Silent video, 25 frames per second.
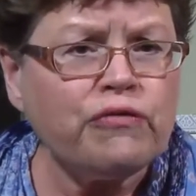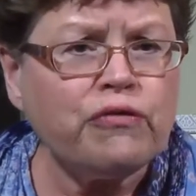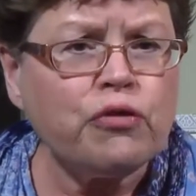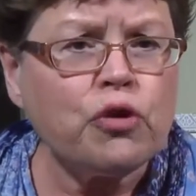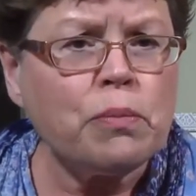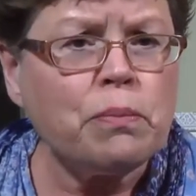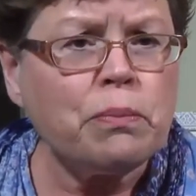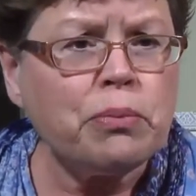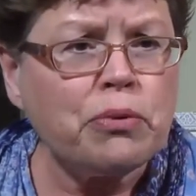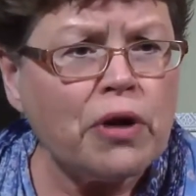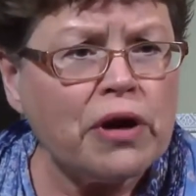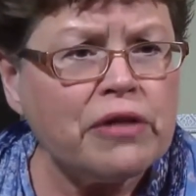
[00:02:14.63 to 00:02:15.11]

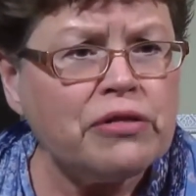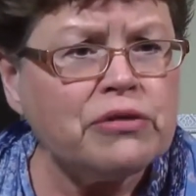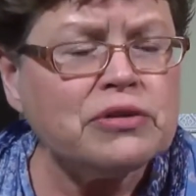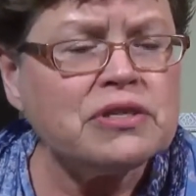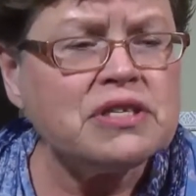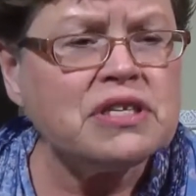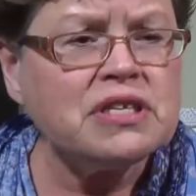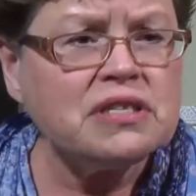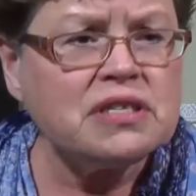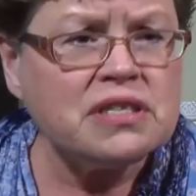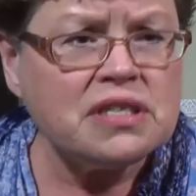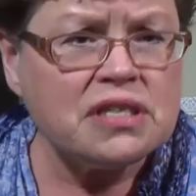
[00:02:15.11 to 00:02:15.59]
for
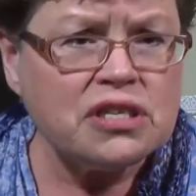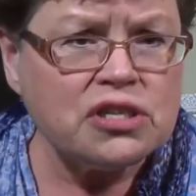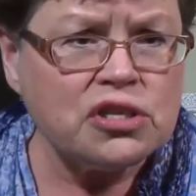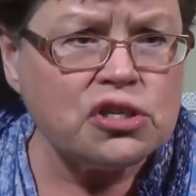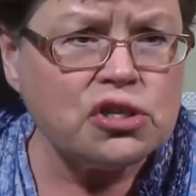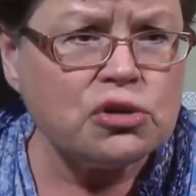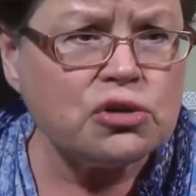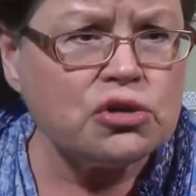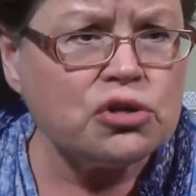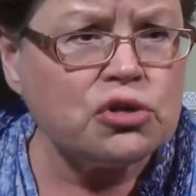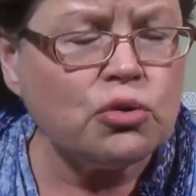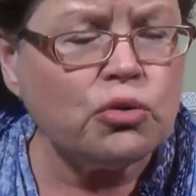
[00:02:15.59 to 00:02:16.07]
brothers and
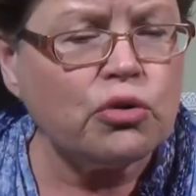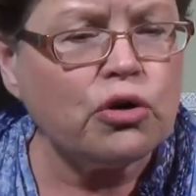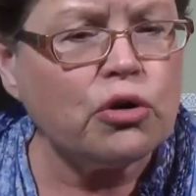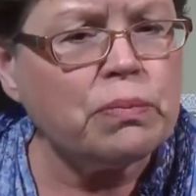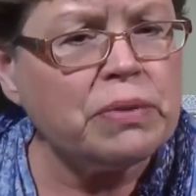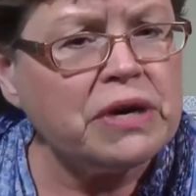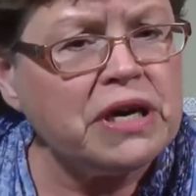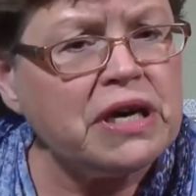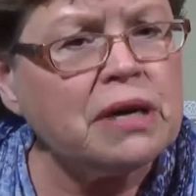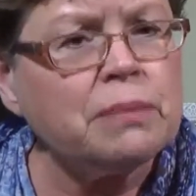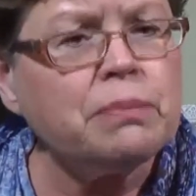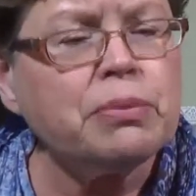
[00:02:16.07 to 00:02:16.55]
sisters who are
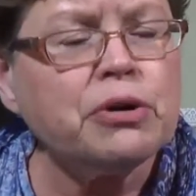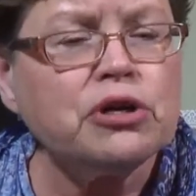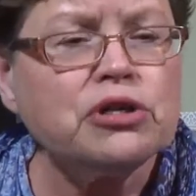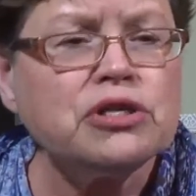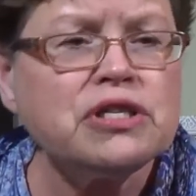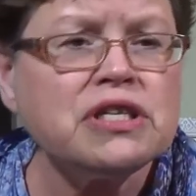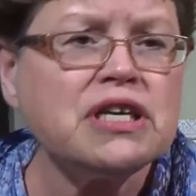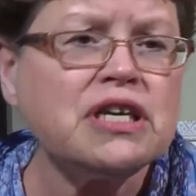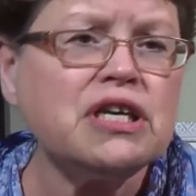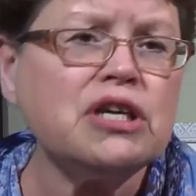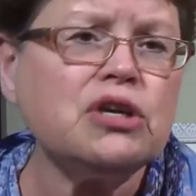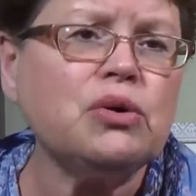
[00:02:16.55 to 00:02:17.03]
being
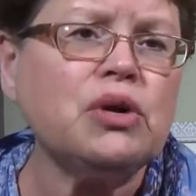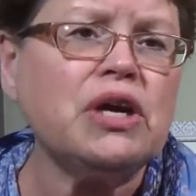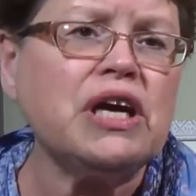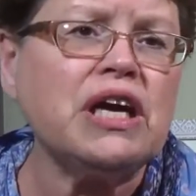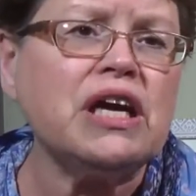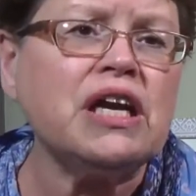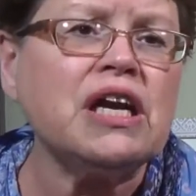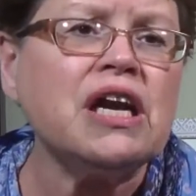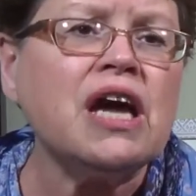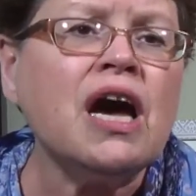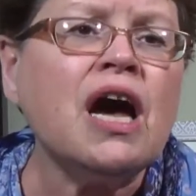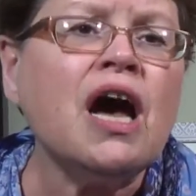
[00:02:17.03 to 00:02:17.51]

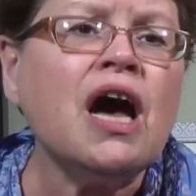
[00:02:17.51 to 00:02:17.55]
persecuted.